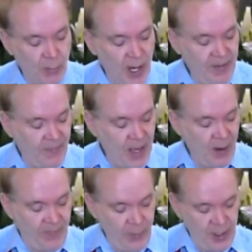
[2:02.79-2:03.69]
the right
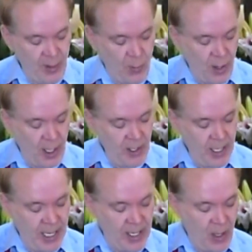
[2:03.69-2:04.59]
flower food in the water
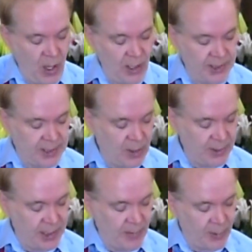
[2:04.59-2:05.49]
and also
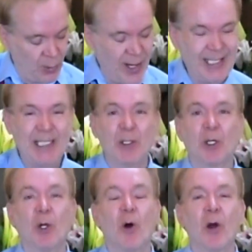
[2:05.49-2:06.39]
some Chrysler
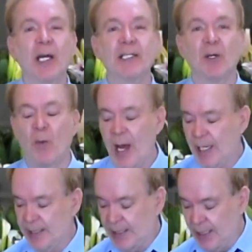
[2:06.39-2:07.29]
Glory. It's a
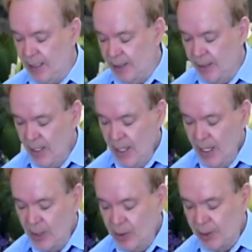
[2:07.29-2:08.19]
wax sealant
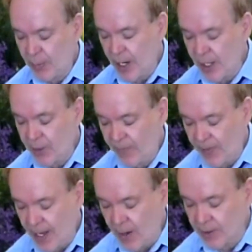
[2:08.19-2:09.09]
you spray on your
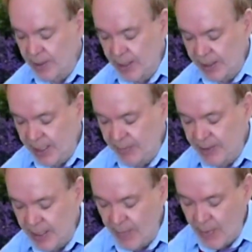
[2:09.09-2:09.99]
flowers and it keeps
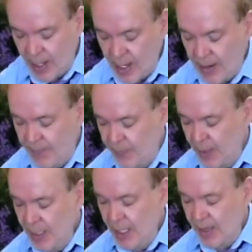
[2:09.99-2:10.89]
them
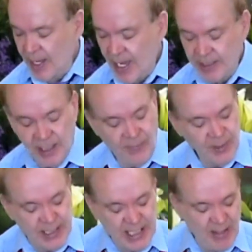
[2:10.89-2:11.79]
lasting for
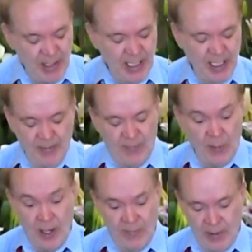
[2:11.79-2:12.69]
seemingly
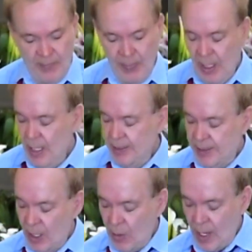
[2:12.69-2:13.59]
forever.
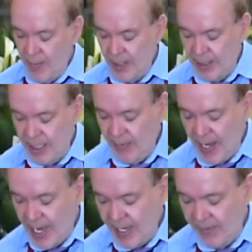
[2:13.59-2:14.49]
So I'm going to keep
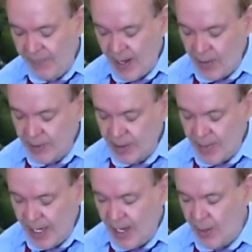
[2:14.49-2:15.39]
adding flowers to
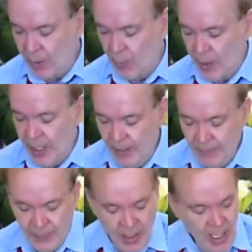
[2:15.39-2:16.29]
my outer ring,
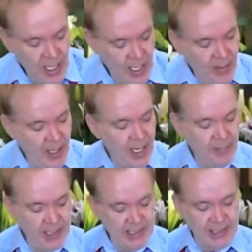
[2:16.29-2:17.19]
and then I'm
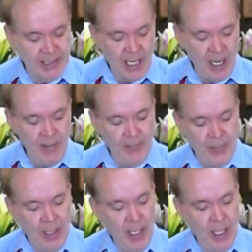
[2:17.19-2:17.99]
going to start